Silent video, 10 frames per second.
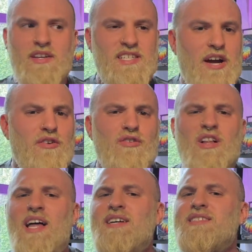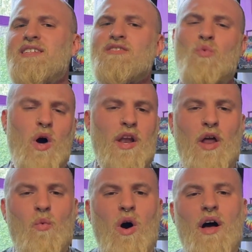tarot classes
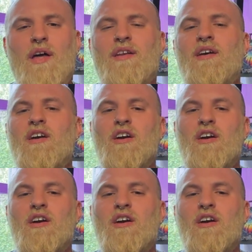one-on-one,